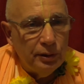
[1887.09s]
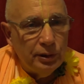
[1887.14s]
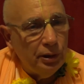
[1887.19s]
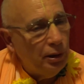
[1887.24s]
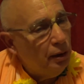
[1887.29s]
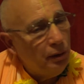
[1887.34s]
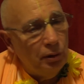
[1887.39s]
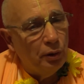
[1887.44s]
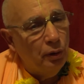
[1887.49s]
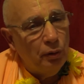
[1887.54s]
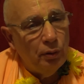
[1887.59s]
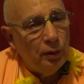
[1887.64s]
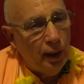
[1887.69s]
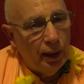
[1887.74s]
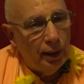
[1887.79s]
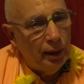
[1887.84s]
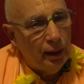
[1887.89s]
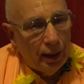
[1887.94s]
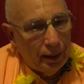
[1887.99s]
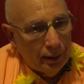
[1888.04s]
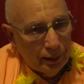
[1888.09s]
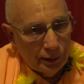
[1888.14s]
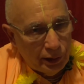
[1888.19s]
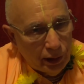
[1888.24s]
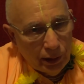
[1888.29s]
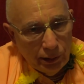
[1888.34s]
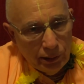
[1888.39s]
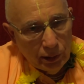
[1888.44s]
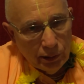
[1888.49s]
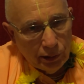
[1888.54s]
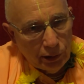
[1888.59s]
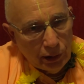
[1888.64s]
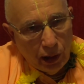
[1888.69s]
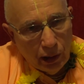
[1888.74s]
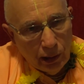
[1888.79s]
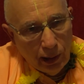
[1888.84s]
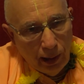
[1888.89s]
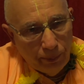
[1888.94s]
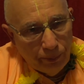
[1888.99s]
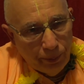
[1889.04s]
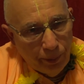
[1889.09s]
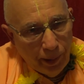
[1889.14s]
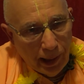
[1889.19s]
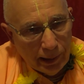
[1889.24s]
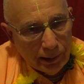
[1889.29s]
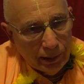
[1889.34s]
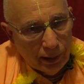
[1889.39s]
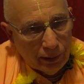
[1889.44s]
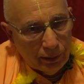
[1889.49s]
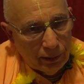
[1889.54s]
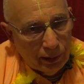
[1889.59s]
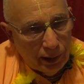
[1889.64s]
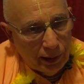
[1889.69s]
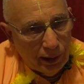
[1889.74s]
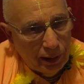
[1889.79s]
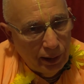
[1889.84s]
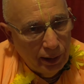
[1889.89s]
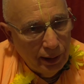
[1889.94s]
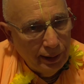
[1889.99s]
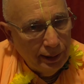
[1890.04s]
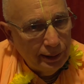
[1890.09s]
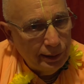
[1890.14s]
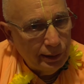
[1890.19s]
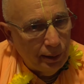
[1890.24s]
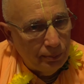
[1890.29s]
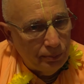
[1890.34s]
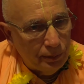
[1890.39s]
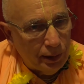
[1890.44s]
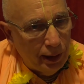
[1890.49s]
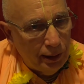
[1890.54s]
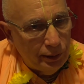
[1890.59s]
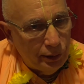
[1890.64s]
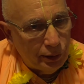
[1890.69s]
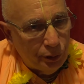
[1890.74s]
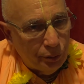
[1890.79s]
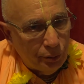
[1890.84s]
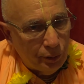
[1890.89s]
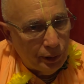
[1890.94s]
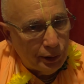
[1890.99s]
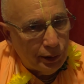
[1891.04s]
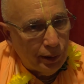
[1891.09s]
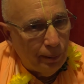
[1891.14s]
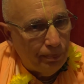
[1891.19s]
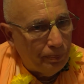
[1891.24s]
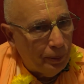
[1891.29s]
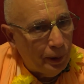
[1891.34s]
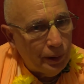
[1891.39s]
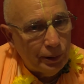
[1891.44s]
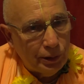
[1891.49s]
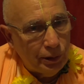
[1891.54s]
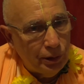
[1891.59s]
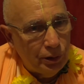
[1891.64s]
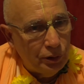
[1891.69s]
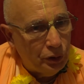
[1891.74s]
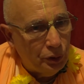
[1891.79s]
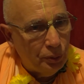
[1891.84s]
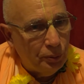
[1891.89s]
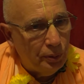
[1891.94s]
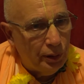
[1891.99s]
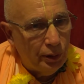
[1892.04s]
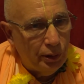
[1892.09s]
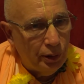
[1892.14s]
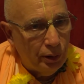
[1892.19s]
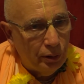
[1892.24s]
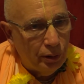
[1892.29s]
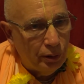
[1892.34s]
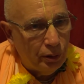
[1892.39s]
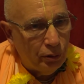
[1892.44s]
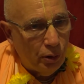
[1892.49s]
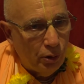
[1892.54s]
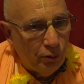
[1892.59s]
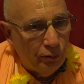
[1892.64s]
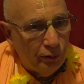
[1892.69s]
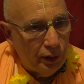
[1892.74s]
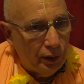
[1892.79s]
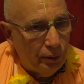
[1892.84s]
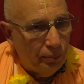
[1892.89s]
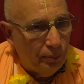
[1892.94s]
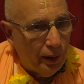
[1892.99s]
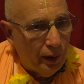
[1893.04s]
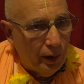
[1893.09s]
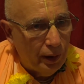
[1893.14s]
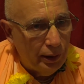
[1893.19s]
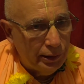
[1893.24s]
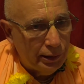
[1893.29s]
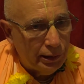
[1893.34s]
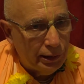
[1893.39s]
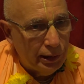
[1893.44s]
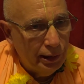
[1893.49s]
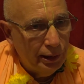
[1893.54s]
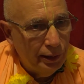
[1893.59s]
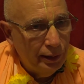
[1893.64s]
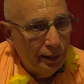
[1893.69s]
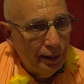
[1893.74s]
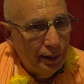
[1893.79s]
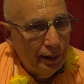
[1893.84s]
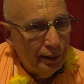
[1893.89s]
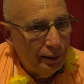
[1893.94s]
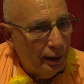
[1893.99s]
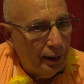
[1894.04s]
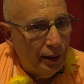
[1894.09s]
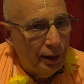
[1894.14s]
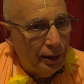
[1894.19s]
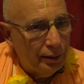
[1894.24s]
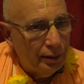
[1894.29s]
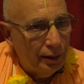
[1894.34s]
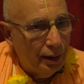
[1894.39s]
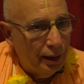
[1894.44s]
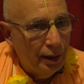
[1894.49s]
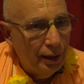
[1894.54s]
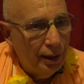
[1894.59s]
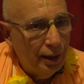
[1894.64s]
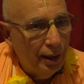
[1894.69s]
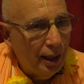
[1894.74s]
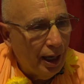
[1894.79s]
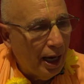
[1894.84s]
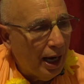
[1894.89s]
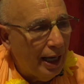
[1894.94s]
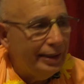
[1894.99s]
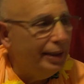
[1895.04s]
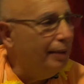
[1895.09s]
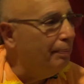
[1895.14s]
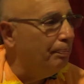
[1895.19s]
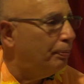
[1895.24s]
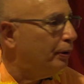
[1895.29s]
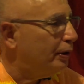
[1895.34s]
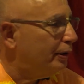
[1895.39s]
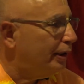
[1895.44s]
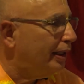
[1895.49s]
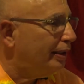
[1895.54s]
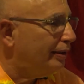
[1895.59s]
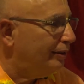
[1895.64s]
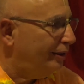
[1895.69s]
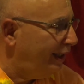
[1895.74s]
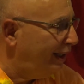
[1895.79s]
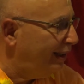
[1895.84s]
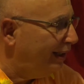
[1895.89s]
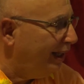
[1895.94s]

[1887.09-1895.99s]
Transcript: you know, and I saw that practically. Sometimes there were some persons who were dear to Govindamarsh, and I didn't particularly